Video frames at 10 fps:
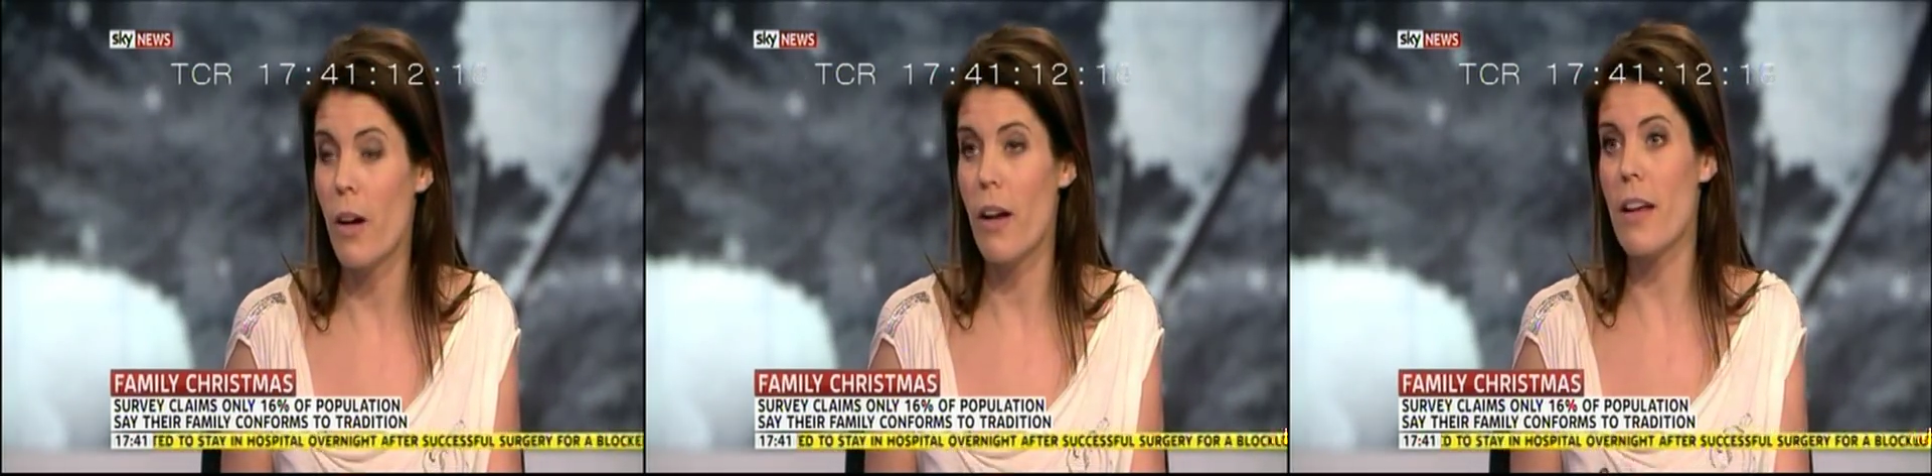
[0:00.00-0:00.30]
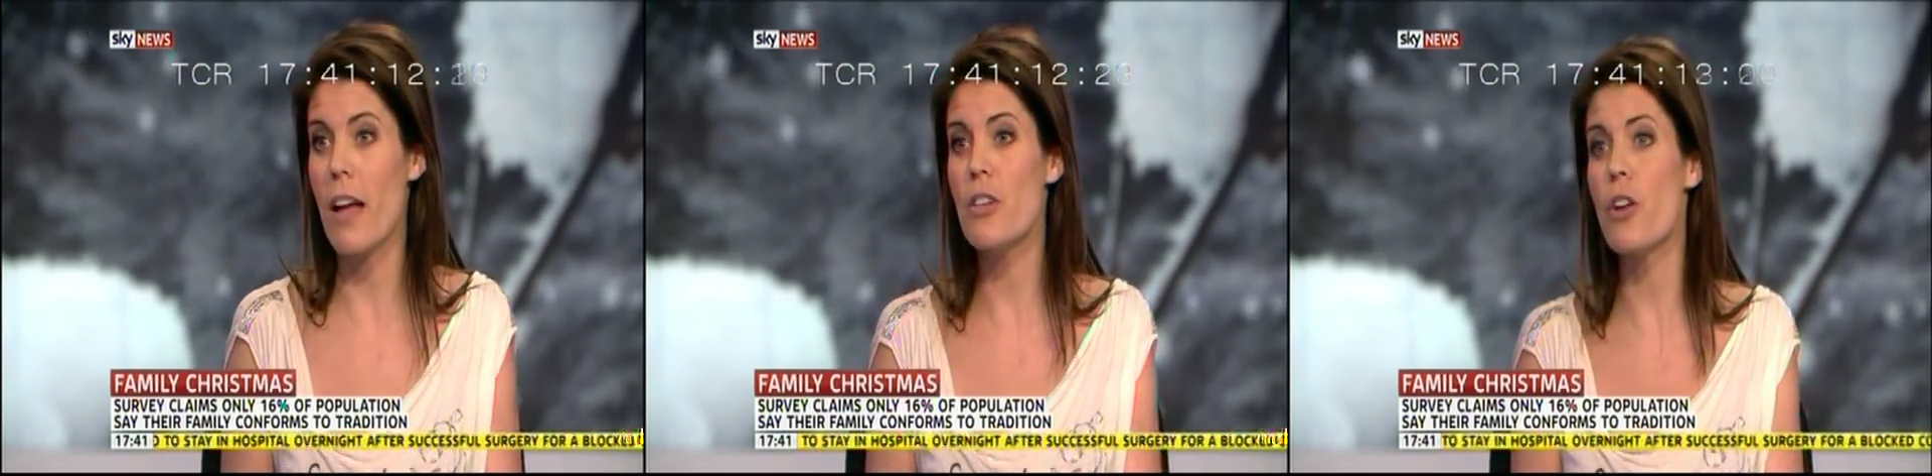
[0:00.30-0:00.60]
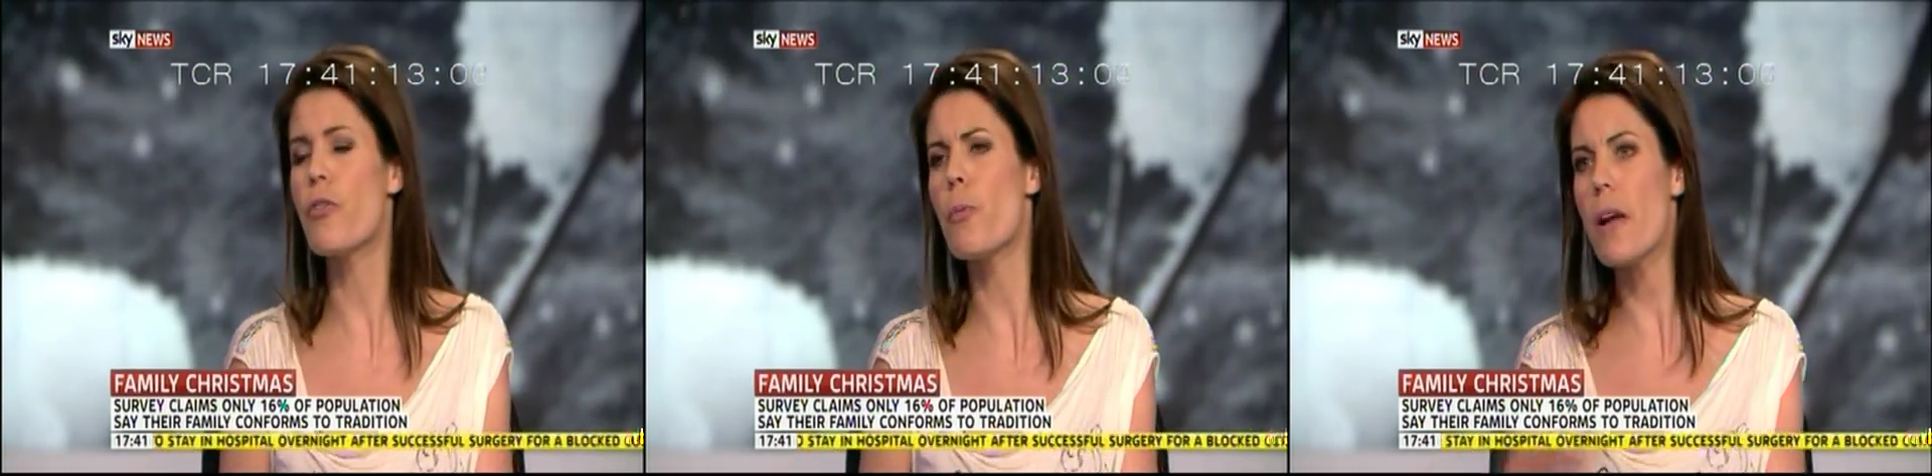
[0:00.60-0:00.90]
And, and you
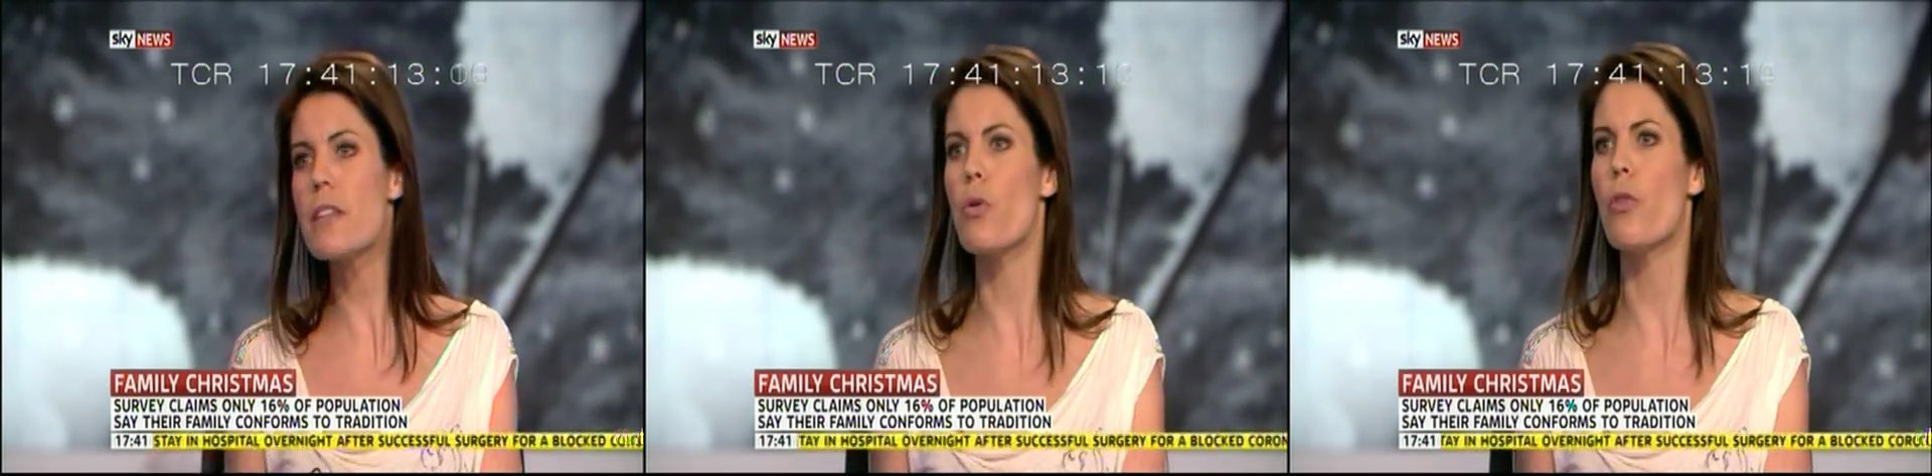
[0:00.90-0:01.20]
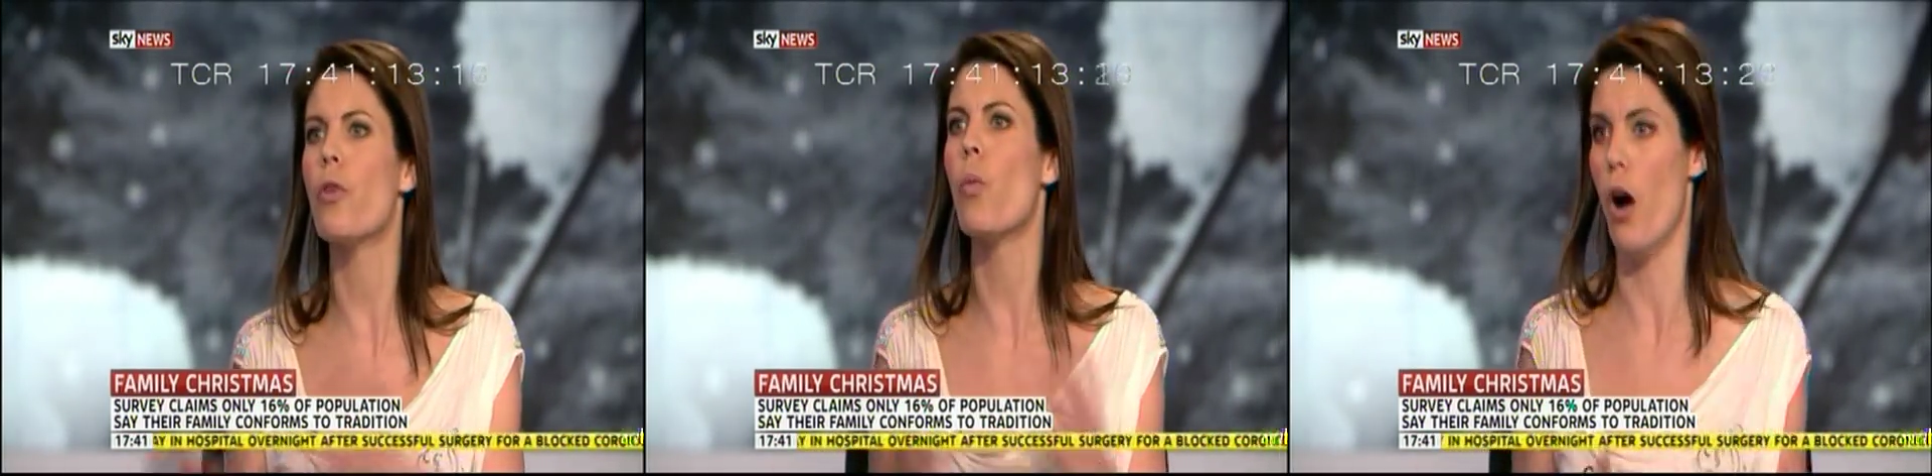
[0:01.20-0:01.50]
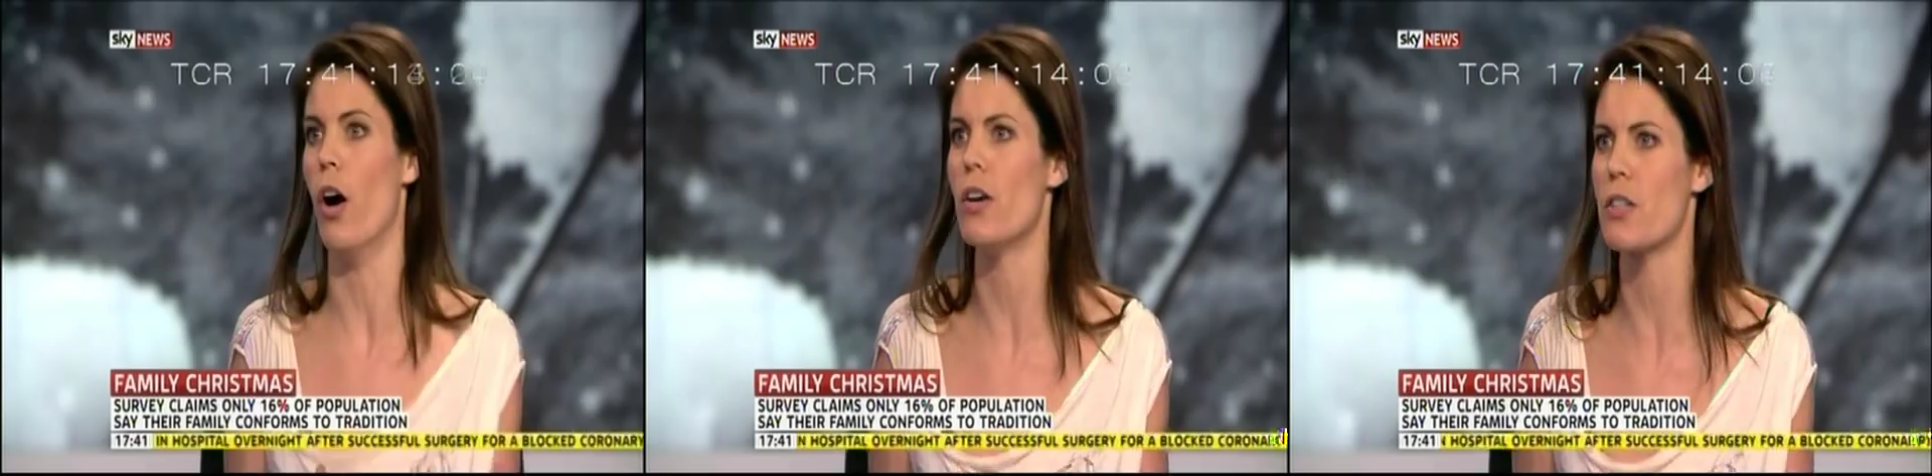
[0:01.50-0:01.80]
know, for better or for
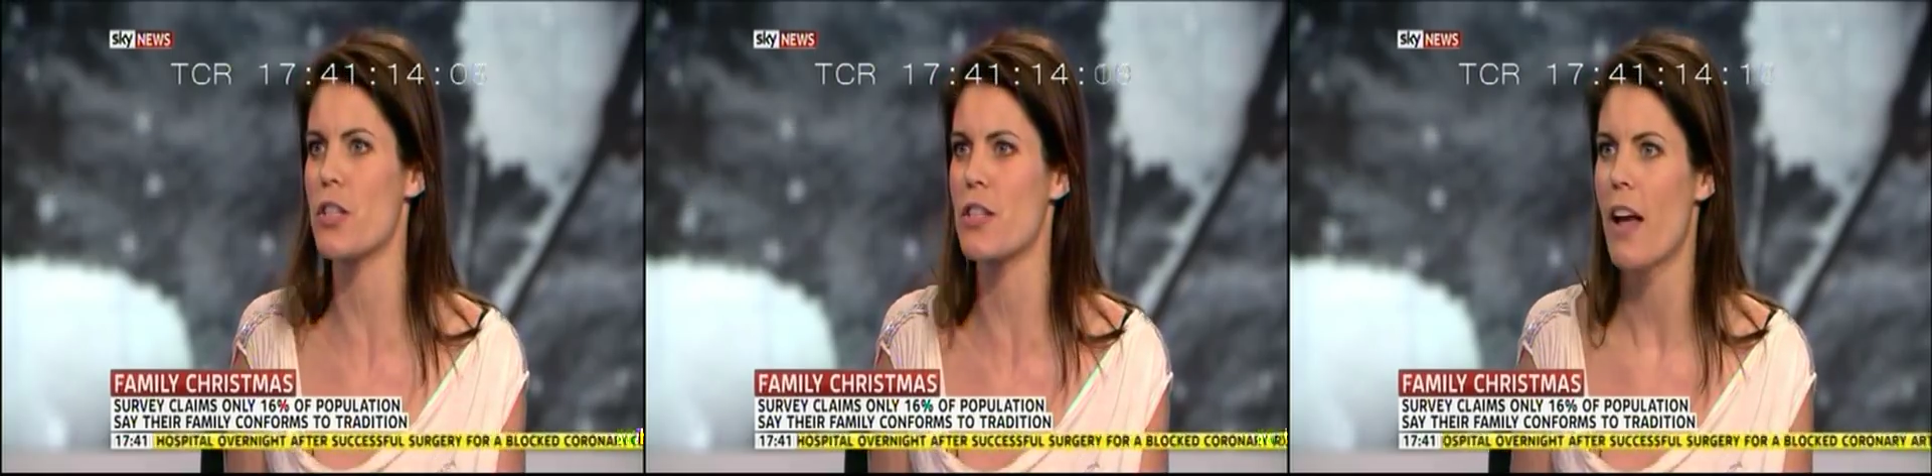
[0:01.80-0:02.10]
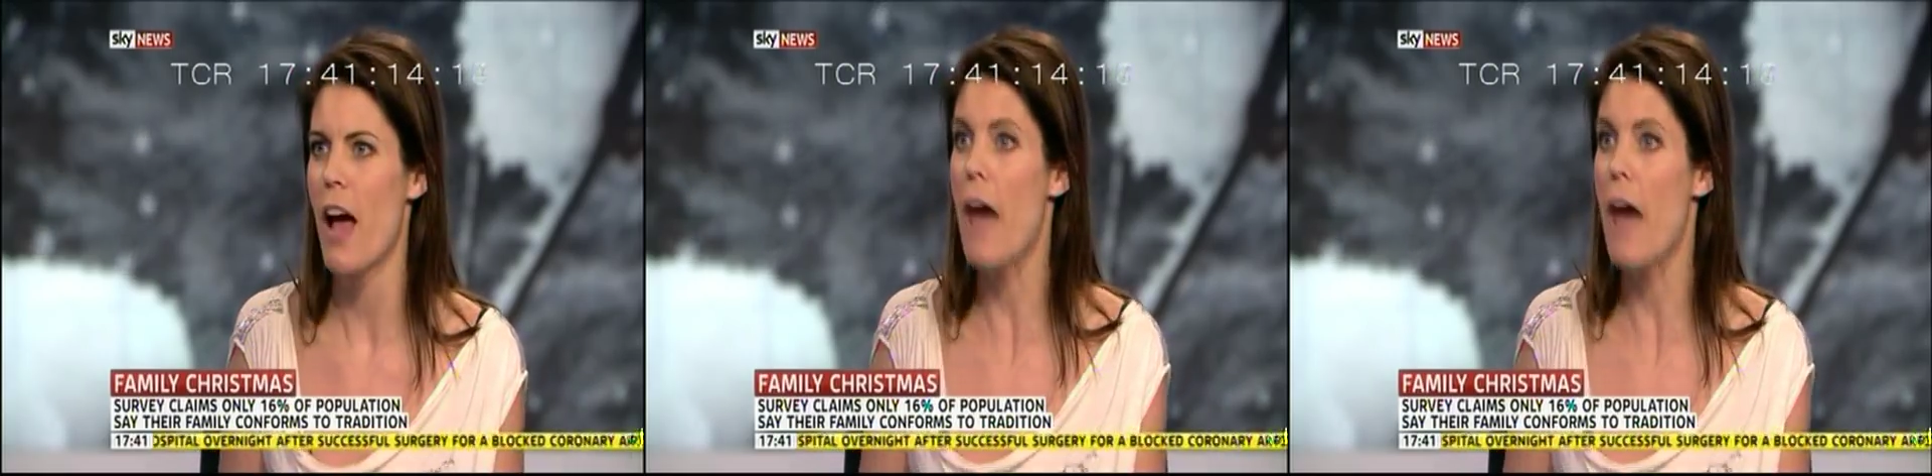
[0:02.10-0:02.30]
worse,